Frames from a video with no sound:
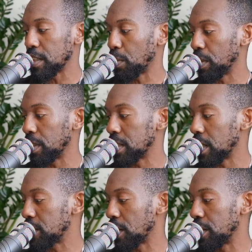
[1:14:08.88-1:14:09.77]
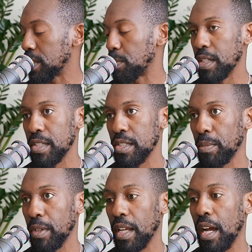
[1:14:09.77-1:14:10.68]
wanted to touch on this because it's
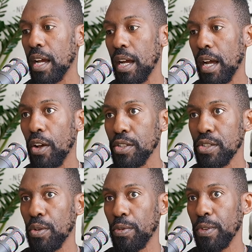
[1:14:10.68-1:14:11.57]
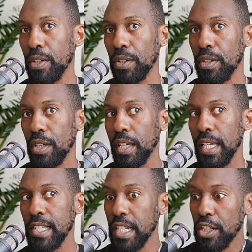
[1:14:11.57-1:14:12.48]
something that I also feel
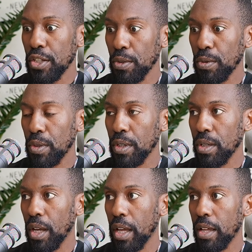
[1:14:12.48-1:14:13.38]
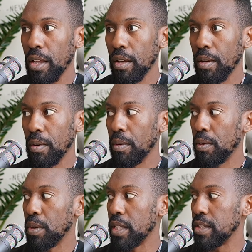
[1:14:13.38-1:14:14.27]
is an issue uh,
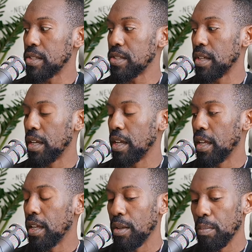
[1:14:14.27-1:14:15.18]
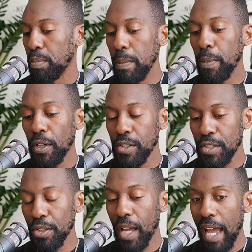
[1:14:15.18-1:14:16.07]
is people are
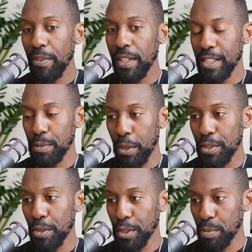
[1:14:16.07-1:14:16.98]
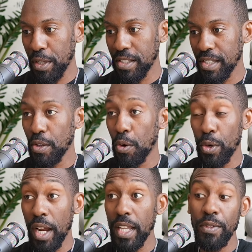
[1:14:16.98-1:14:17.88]
still having these spiritual experiences or
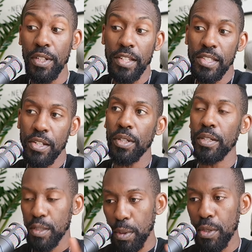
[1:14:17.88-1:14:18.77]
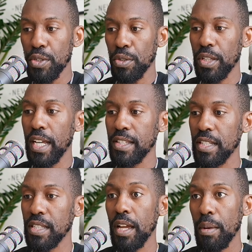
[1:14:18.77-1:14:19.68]
not even necessarily spiritual in that
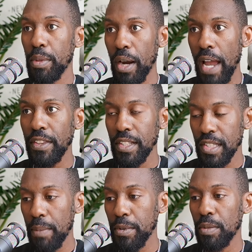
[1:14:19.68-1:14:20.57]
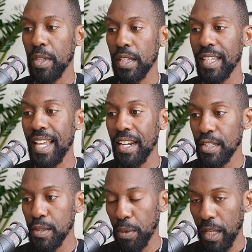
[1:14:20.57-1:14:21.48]
sense. They're having things happen to them that they can't
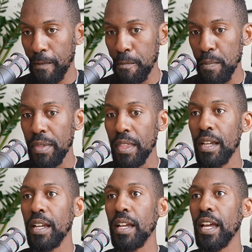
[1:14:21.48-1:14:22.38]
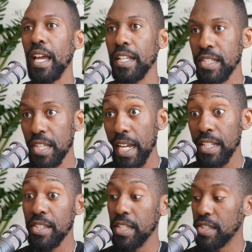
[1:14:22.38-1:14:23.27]
explain and
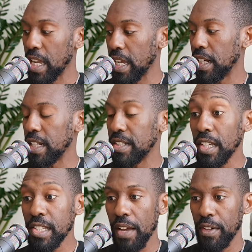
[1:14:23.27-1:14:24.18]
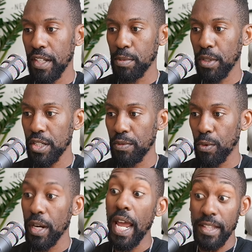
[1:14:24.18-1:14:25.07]
science is saying that it does have an explanation
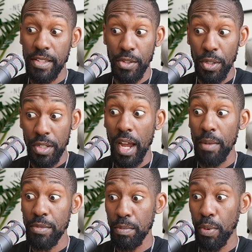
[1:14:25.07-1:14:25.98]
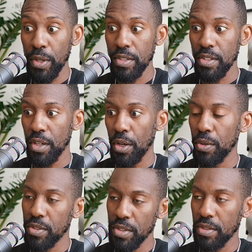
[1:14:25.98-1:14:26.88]
for it at certain times and points. You know,
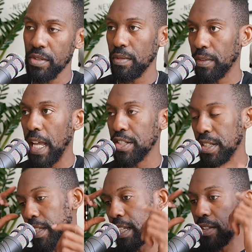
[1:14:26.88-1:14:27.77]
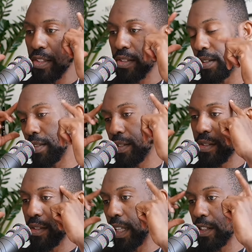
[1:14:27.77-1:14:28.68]
it's just the flashing things. This
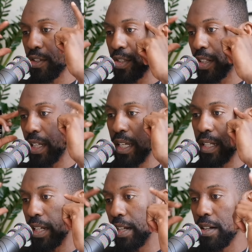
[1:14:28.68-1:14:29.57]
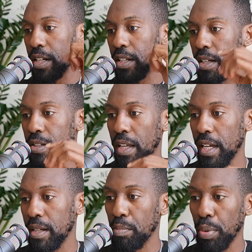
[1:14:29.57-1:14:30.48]
this electricity hit here and hit that,
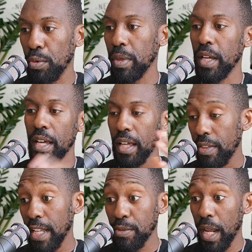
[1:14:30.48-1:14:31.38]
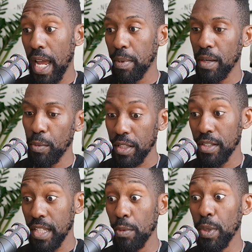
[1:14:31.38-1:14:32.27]
and boom, that's what happened. And we
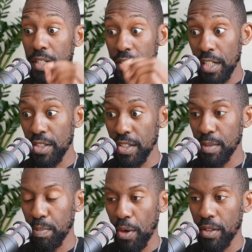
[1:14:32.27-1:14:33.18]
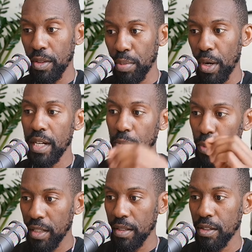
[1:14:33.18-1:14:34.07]
see we can touch this part of the brain, and we
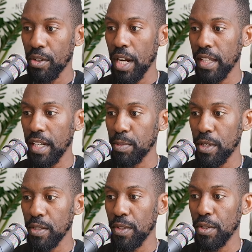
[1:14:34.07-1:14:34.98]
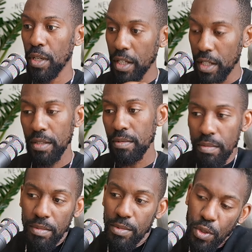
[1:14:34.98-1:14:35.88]
can create that experience for you.
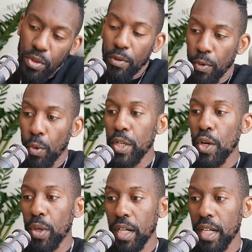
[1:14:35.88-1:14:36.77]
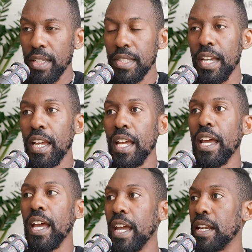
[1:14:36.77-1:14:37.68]
So therefore, we know what it is.
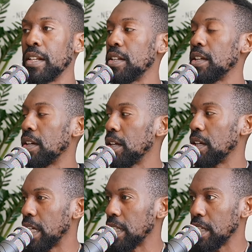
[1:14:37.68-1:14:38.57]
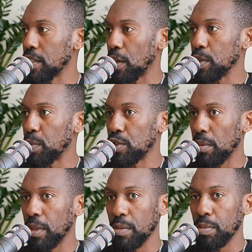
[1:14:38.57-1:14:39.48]
And uh, it, it's always been
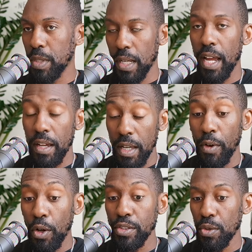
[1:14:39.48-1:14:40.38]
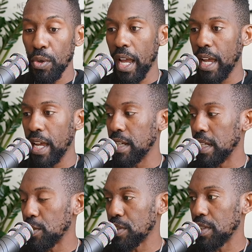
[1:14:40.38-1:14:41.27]
troubling to me because I have also had
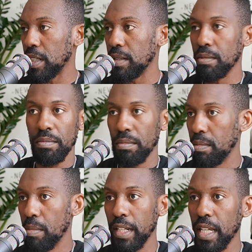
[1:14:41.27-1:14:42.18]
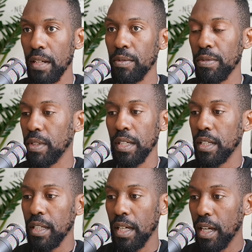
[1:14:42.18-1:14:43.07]
interesting meditative,
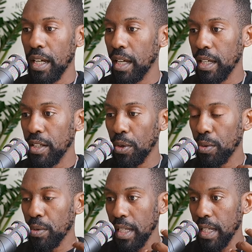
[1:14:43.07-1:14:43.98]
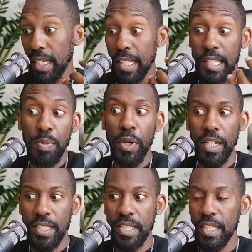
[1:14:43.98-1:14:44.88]
uh, you know, I-
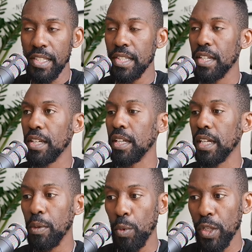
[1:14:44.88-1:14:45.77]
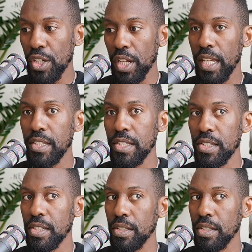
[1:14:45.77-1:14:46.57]
experiences. In which case,